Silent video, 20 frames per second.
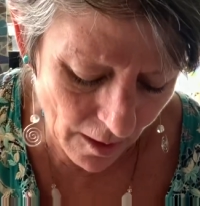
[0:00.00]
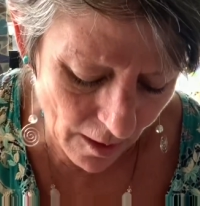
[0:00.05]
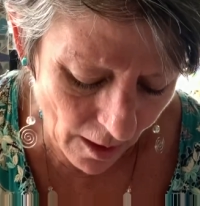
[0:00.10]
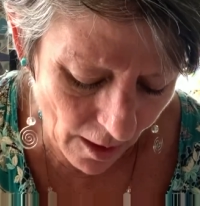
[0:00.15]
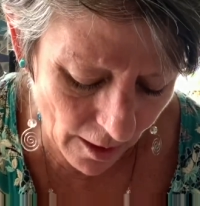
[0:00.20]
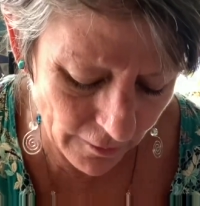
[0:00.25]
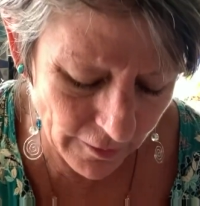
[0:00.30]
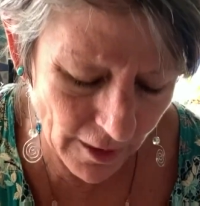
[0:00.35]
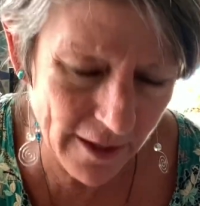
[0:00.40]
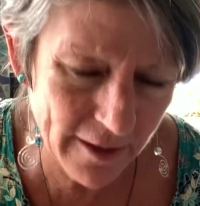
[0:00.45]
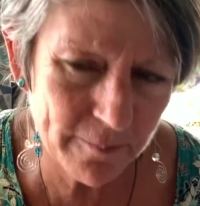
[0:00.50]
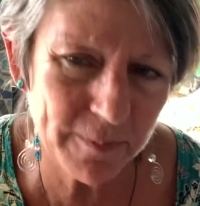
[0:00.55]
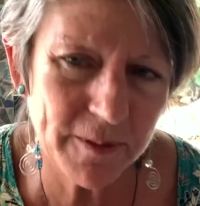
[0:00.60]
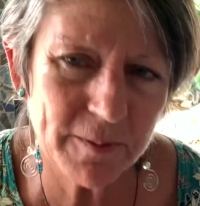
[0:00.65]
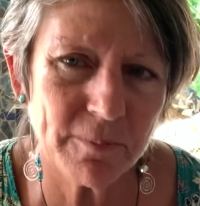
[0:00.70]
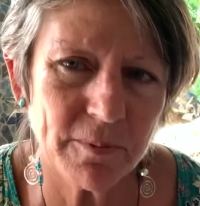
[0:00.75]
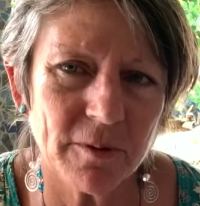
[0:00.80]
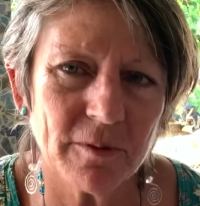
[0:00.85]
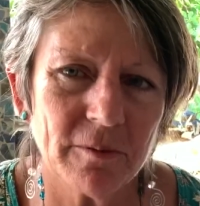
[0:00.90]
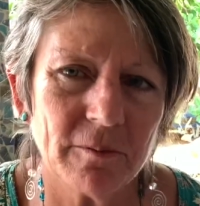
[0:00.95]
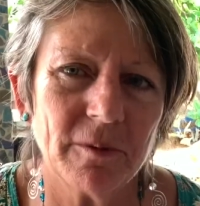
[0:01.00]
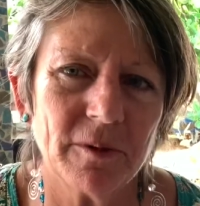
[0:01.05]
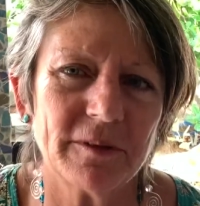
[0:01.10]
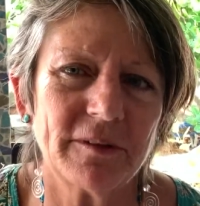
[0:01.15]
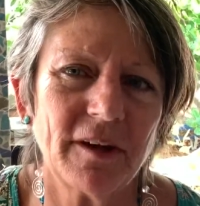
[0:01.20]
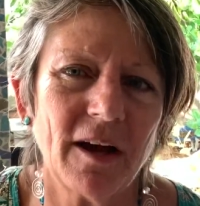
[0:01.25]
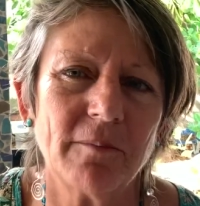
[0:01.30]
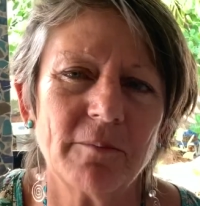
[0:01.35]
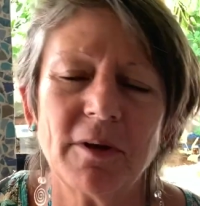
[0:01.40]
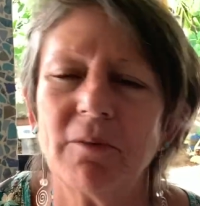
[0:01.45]
A lot of people will
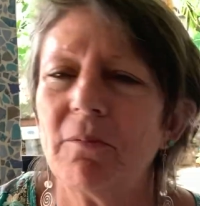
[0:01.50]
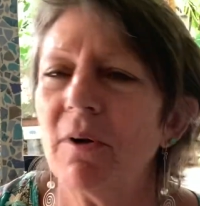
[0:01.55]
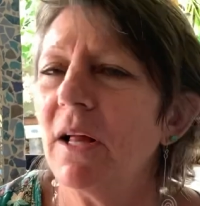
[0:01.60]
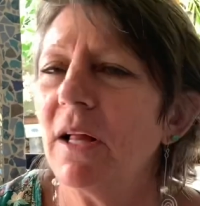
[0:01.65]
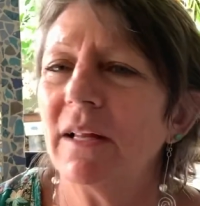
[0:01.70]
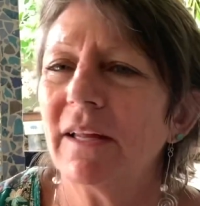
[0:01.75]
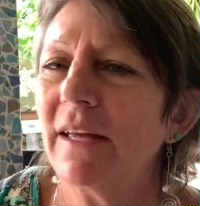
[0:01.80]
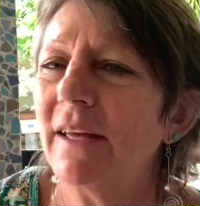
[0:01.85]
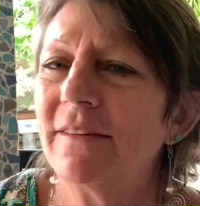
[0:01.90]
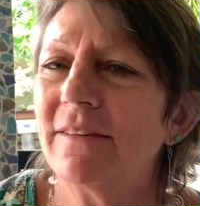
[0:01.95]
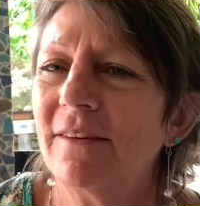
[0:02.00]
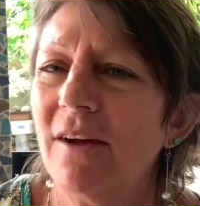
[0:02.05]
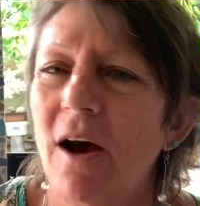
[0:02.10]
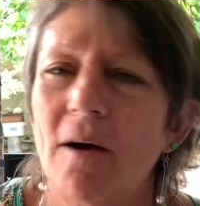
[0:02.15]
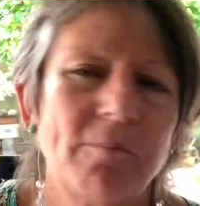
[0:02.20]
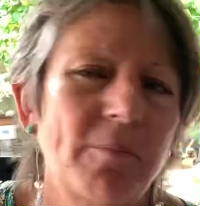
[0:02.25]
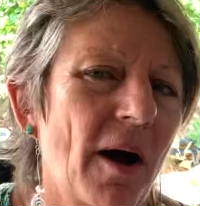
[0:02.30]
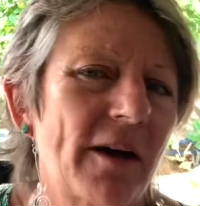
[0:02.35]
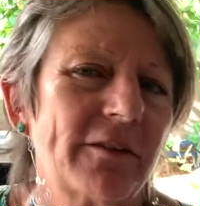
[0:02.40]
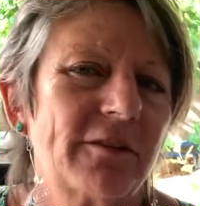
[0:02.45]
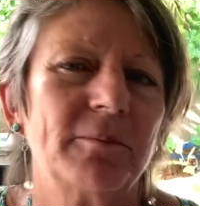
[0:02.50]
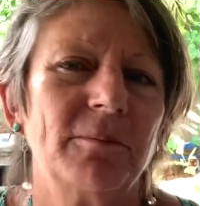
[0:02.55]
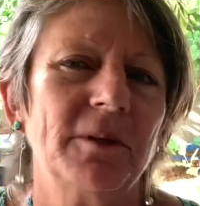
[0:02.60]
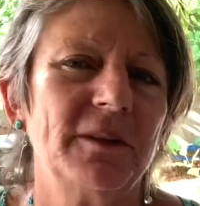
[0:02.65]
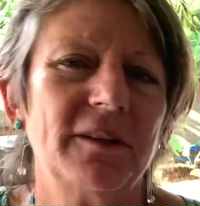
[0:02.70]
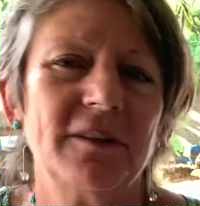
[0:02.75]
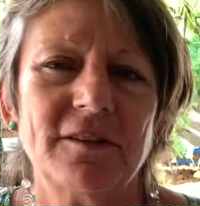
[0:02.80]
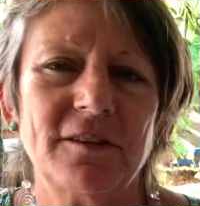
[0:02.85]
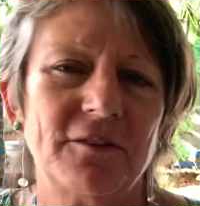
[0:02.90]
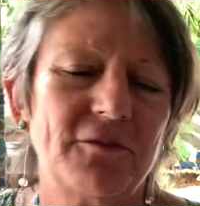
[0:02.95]
tell me, well, it's not possible
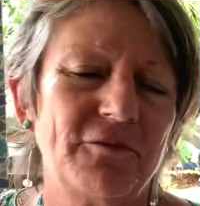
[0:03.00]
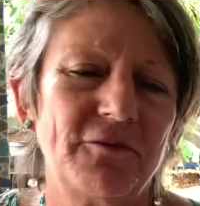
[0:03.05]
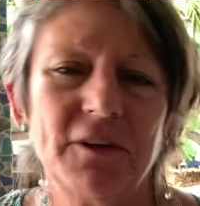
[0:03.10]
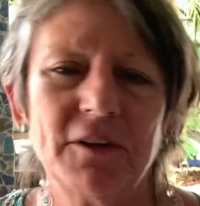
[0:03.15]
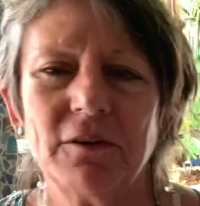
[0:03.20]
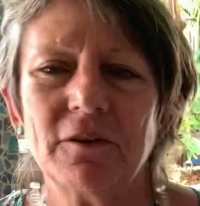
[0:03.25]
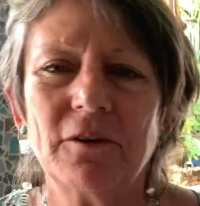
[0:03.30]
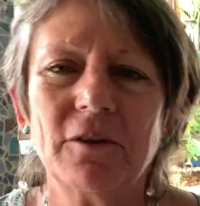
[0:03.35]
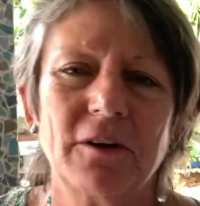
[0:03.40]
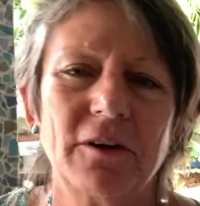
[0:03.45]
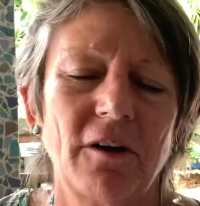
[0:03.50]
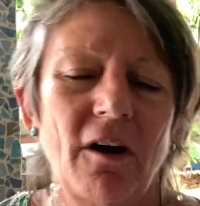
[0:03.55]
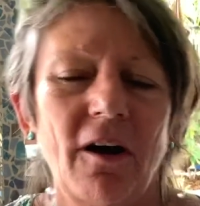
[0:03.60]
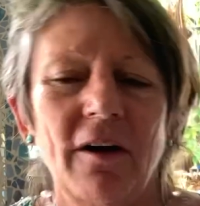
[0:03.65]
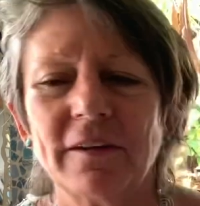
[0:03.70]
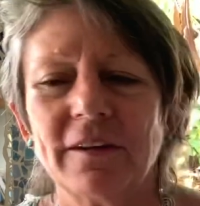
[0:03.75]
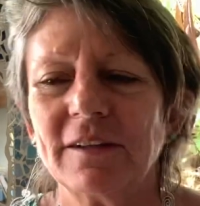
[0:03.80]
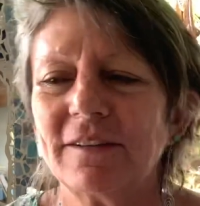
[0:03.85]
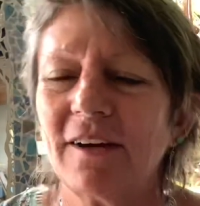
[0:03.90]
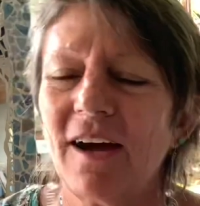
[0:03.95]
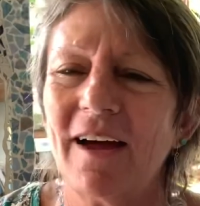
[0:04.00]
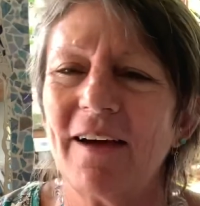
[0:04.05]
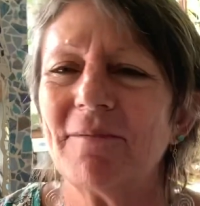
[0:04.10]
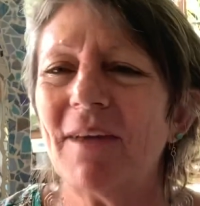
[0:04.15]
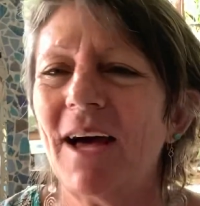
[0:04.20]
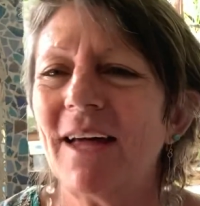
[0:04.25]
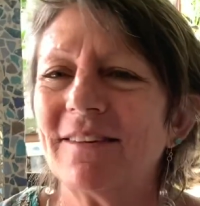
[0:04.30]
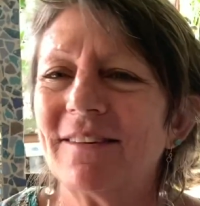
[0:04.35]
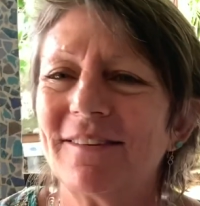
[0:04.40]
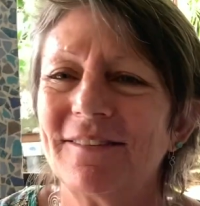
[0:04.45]
to just feel good all the time.
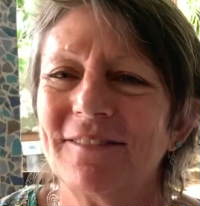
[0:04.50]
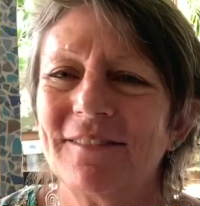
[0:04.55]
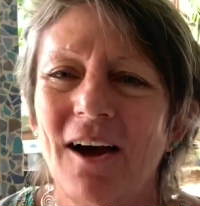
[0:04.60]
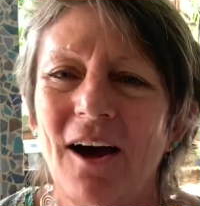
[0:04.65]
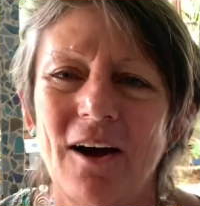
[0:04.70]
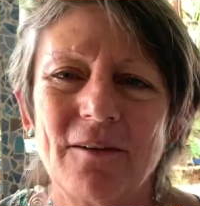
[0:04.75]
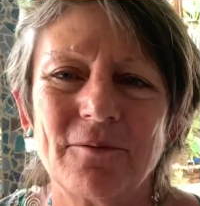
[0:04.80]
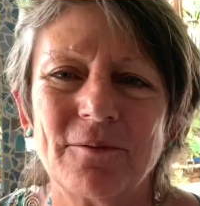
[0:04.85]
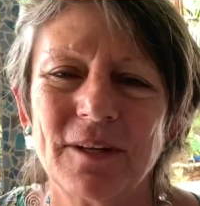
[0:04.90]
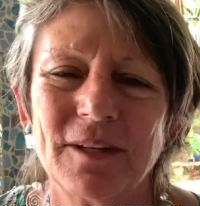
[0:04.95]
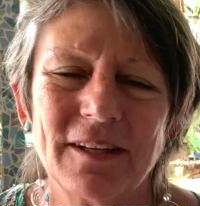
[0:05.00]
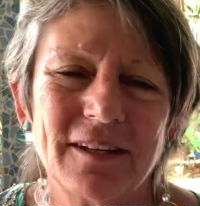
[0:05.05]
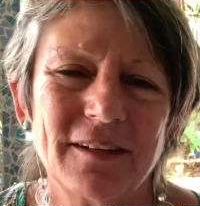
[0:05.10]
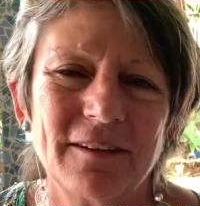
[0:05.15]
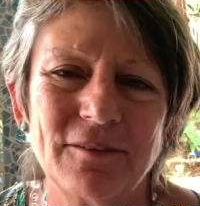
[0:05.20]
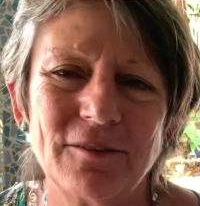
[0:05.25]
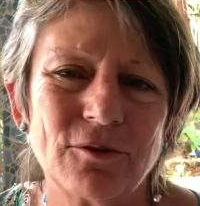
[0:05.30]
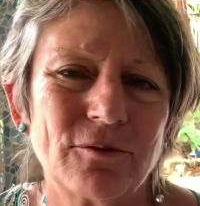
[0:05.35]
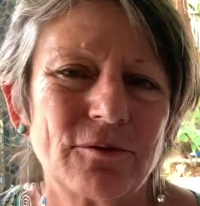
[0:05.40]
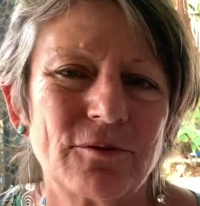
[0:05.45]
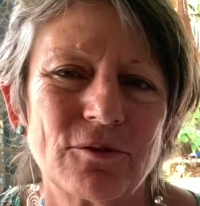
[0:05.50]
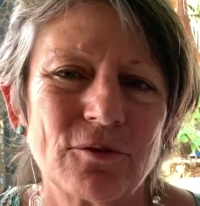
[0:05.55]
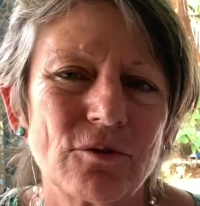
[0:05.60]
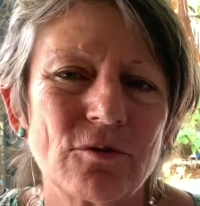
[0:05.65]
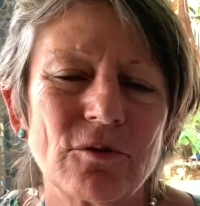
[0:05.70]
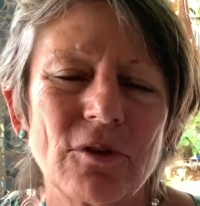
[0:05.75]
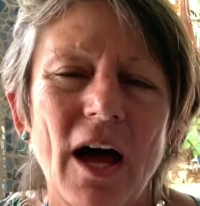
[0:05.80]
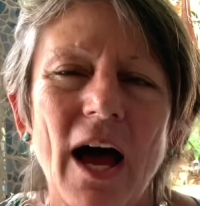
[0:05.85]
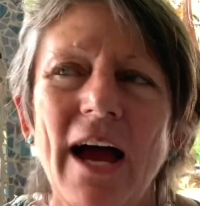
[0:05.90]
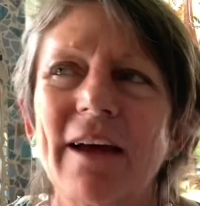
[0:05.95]
That's not really
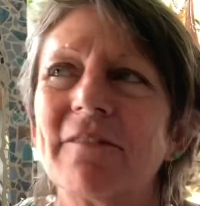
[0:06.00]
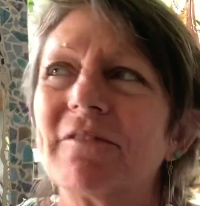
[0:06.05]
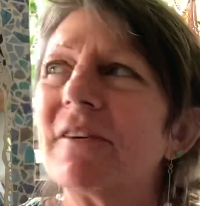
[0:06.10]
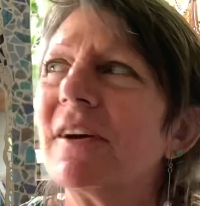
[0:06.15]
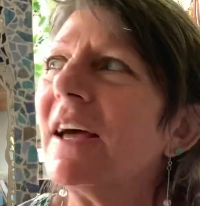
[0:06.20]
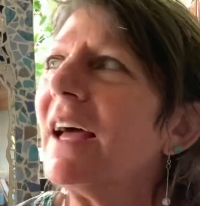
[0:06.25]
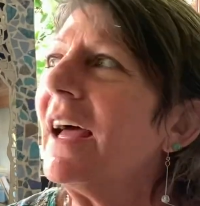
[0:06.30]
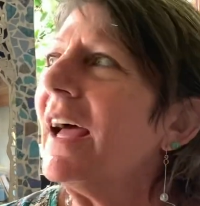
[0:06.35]
true life.